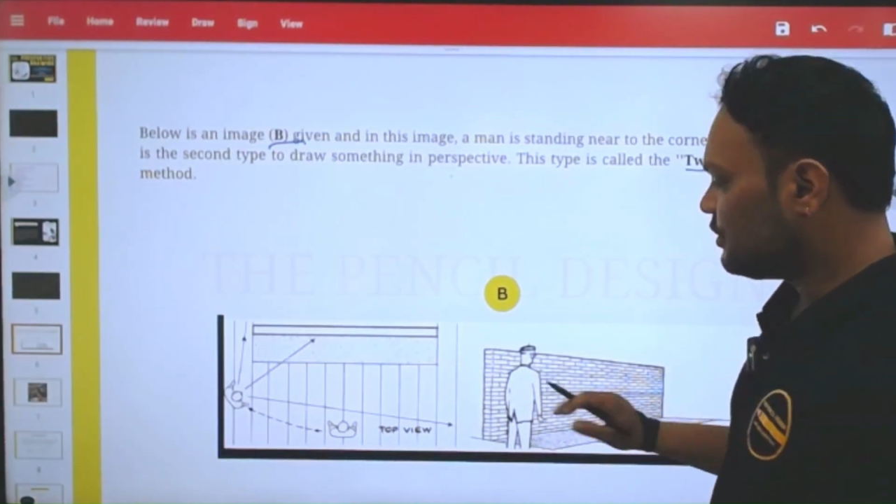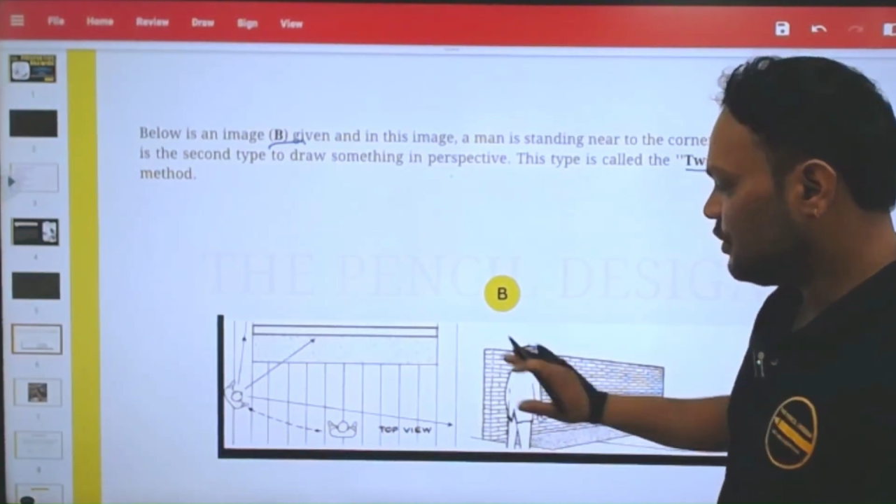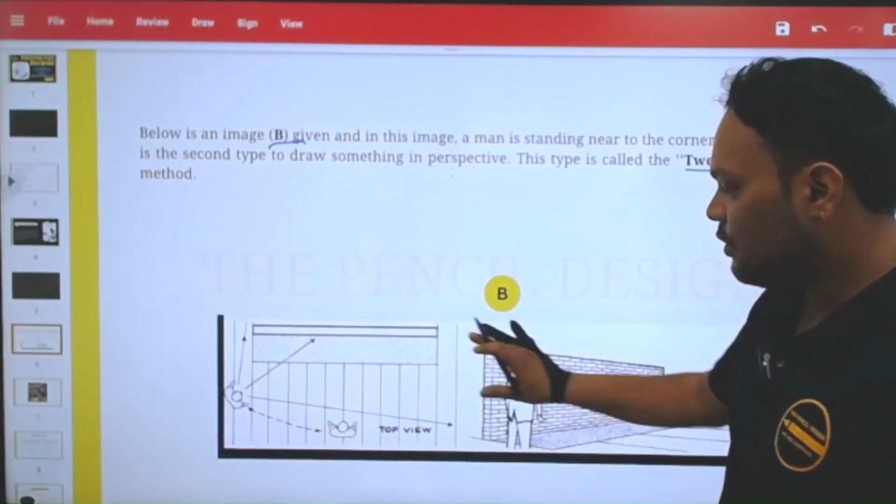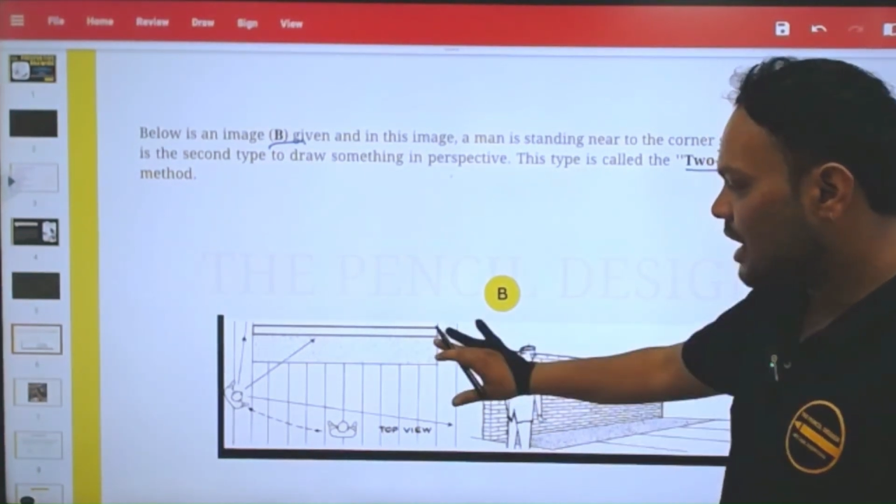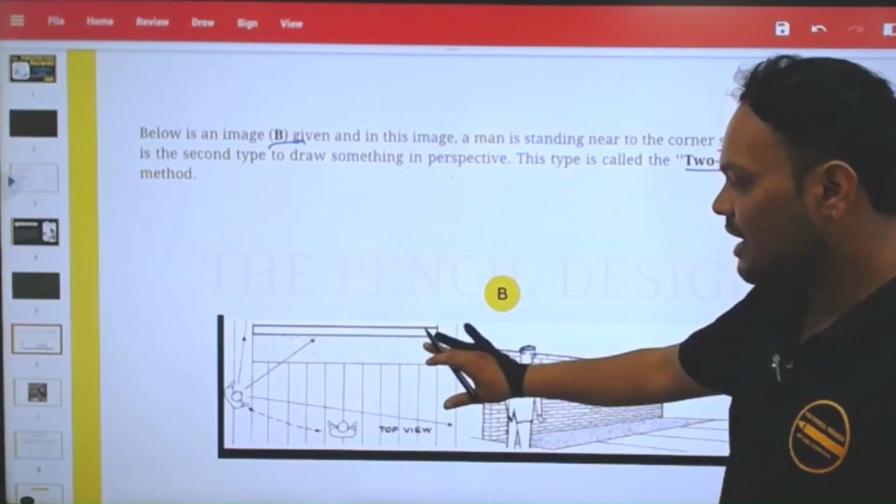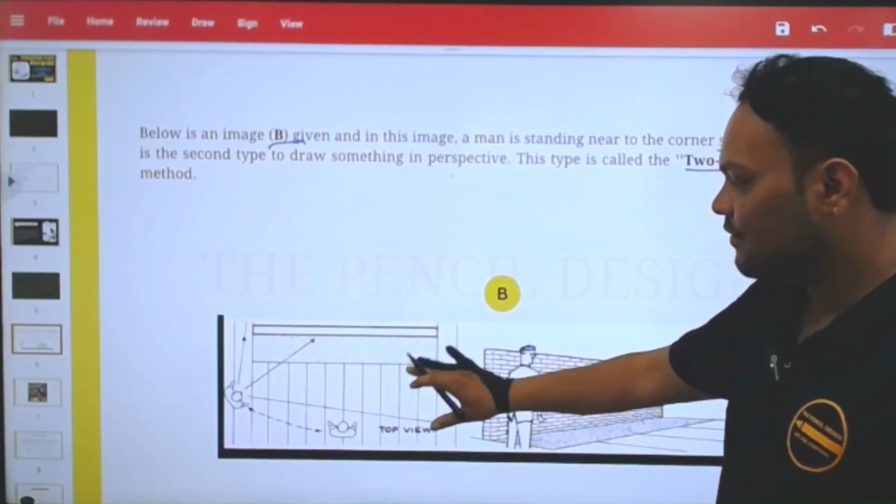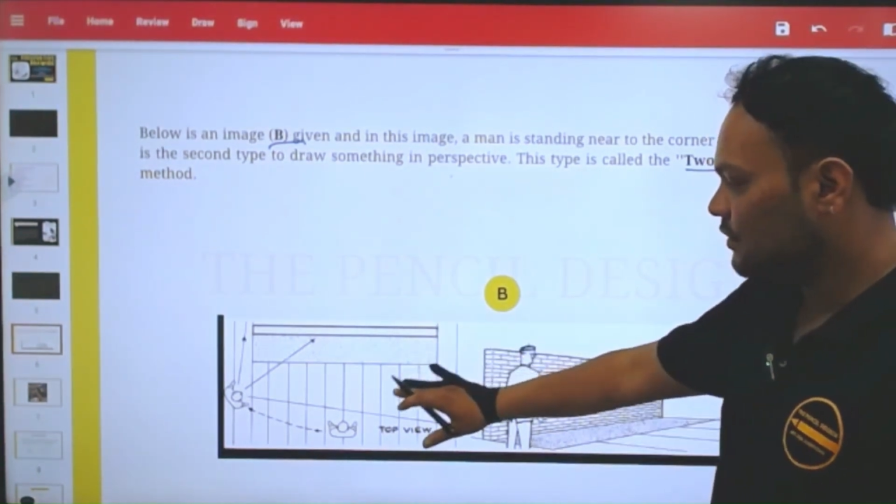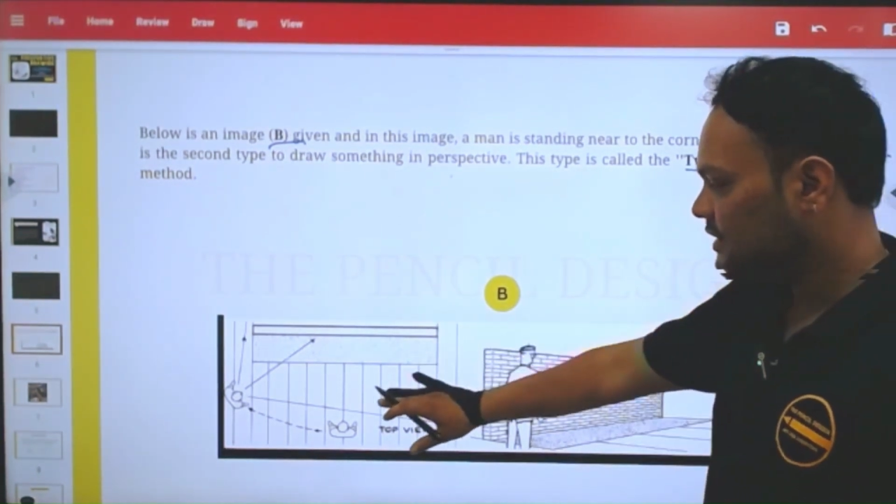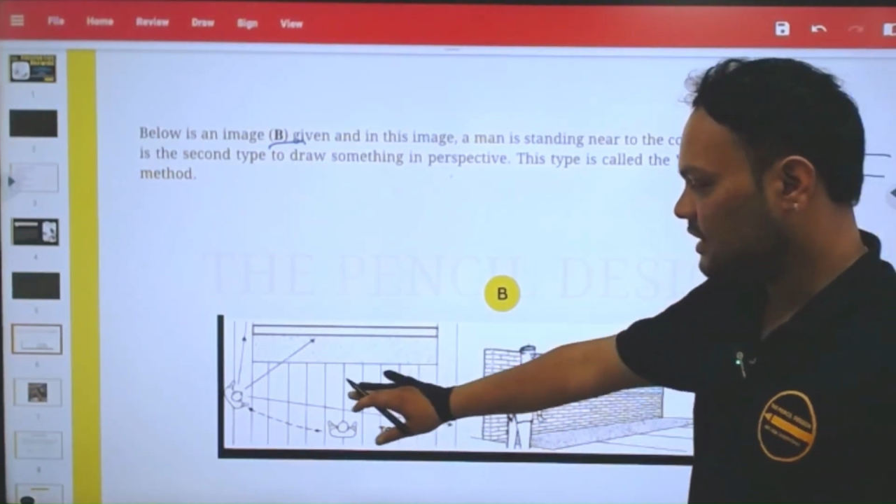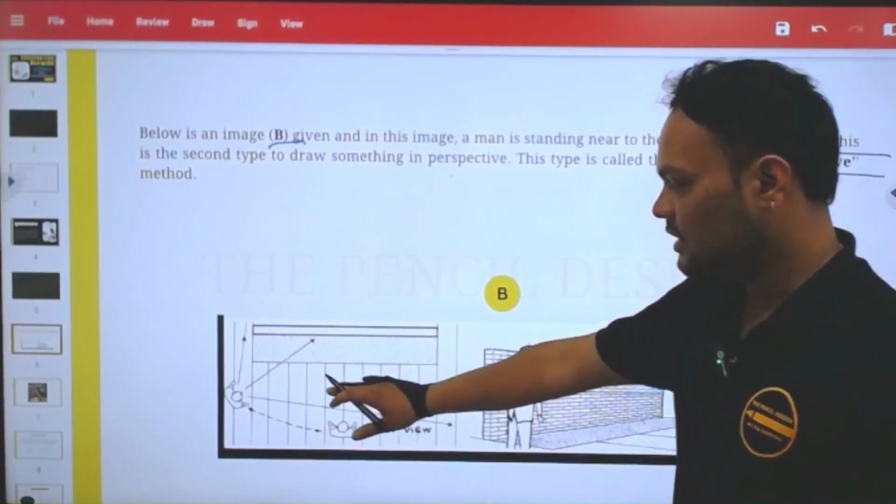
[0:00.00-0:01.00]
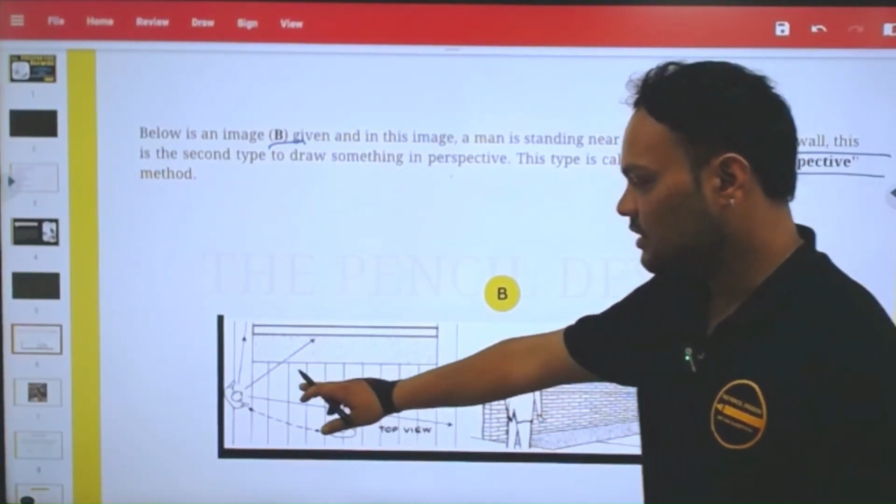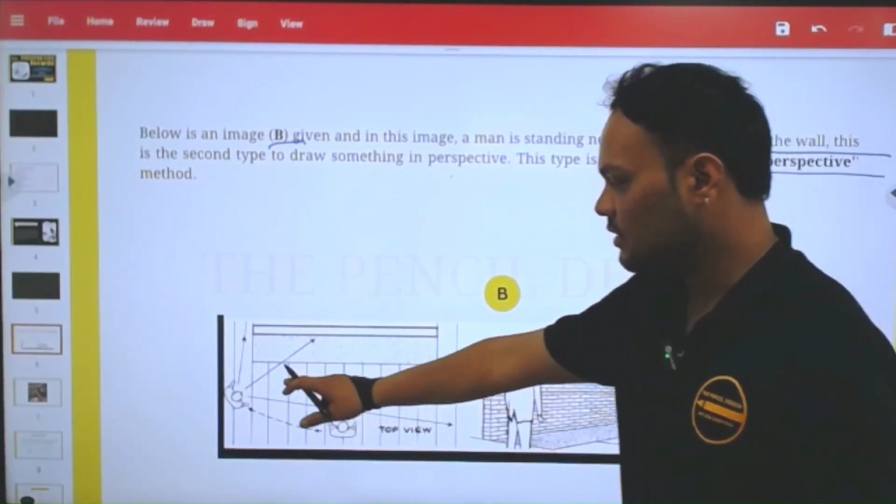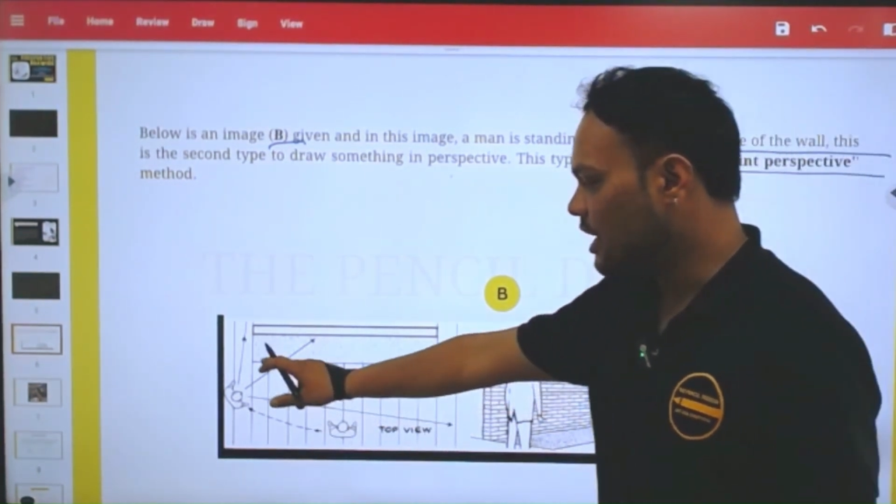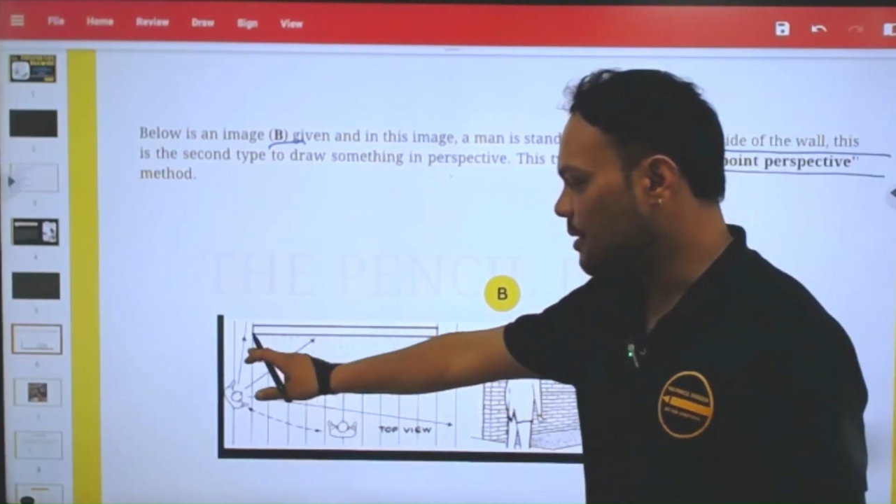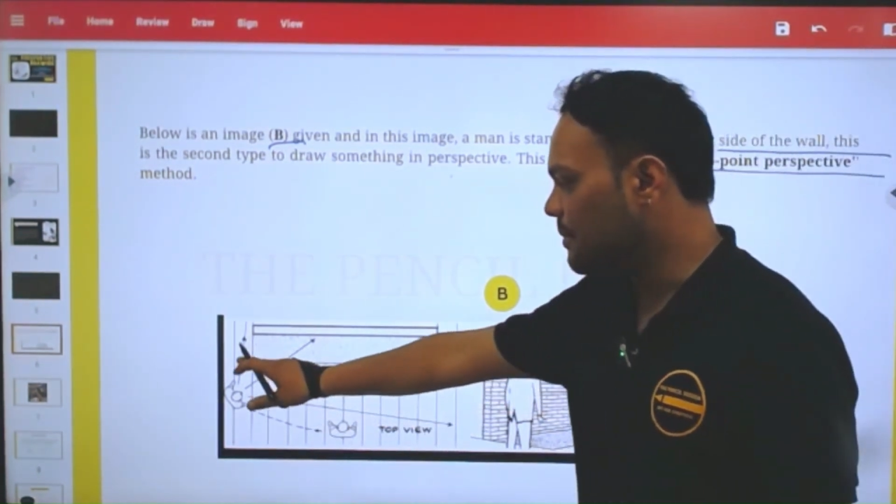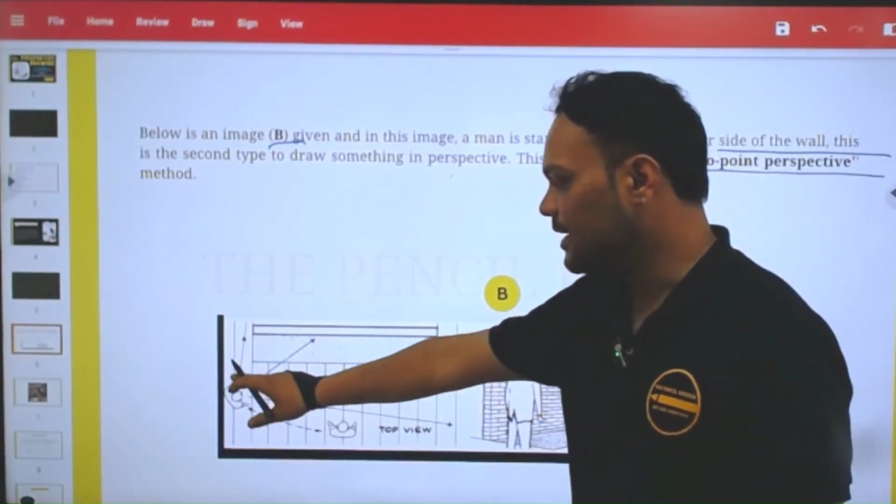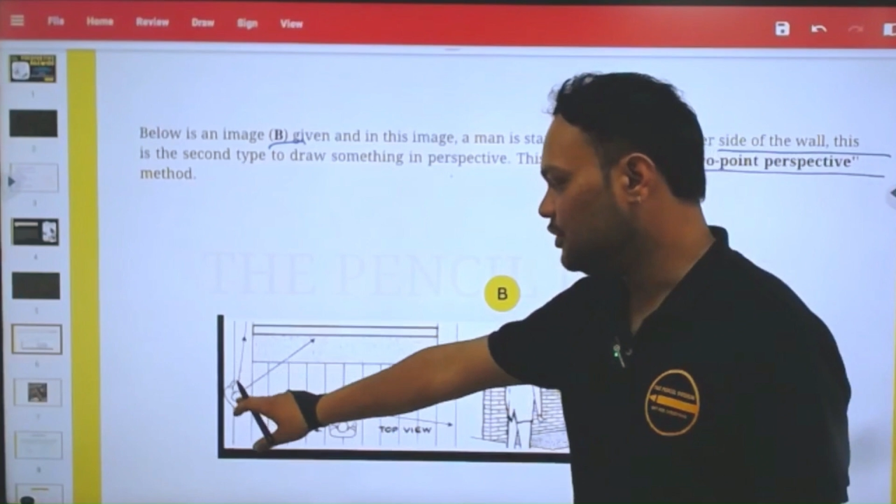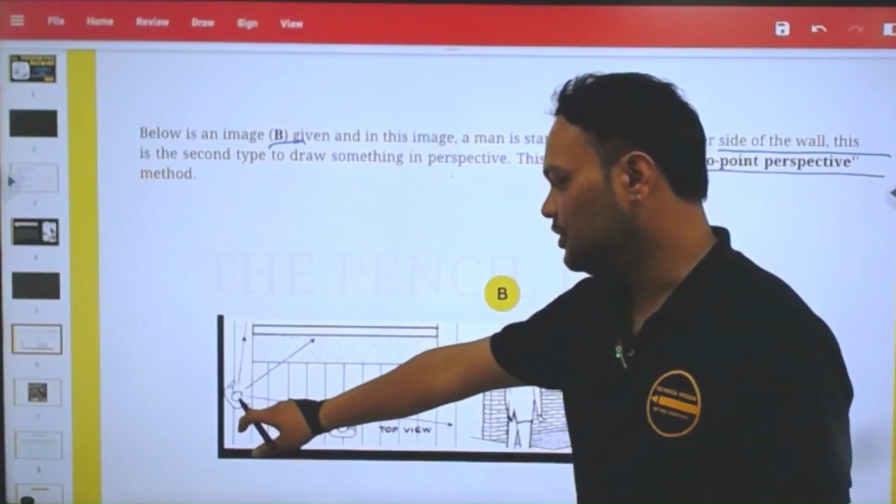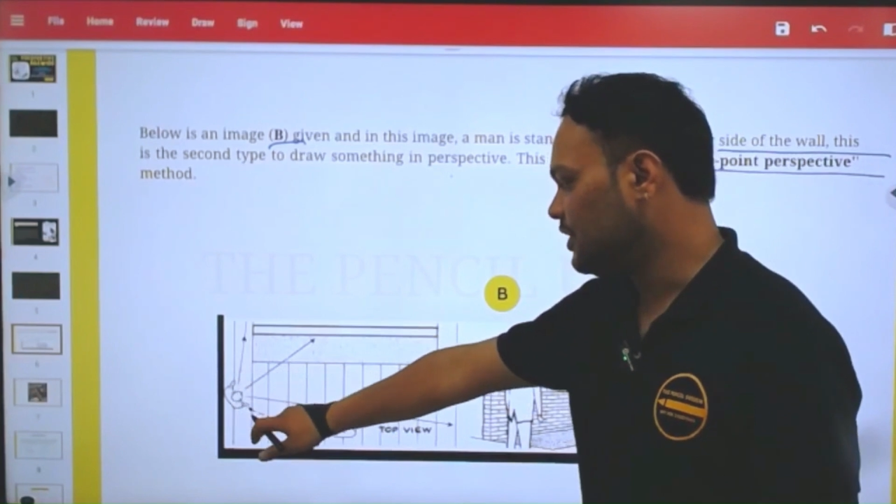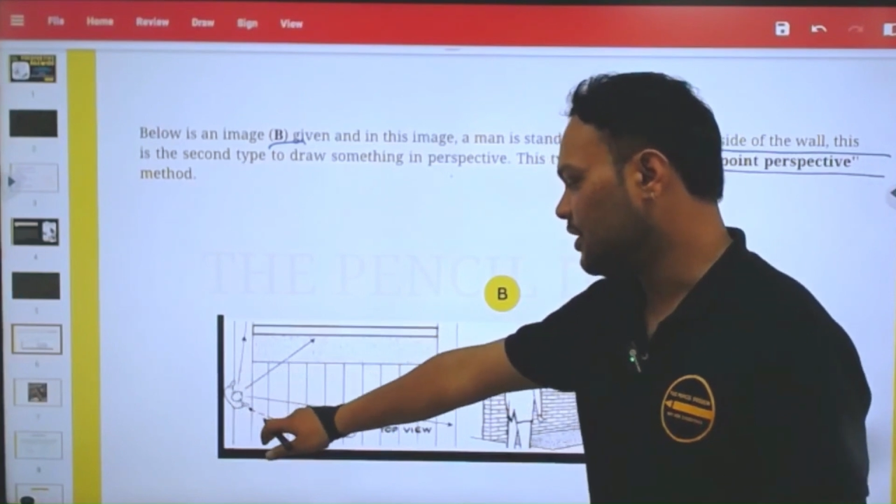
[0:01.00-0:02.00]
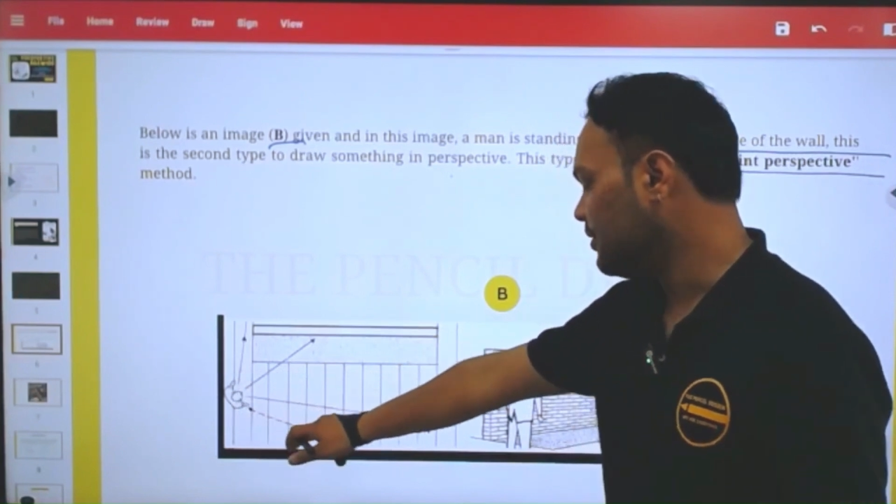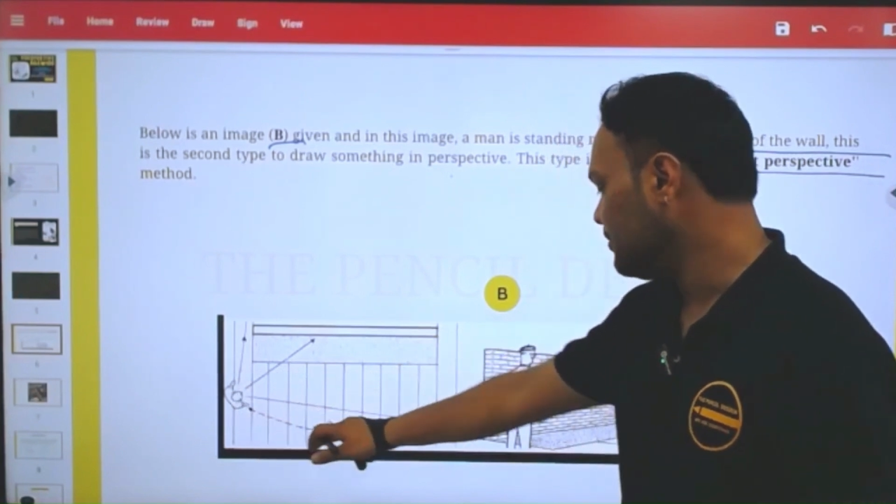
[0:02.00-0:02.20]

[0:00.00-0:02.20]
you have to see the image here.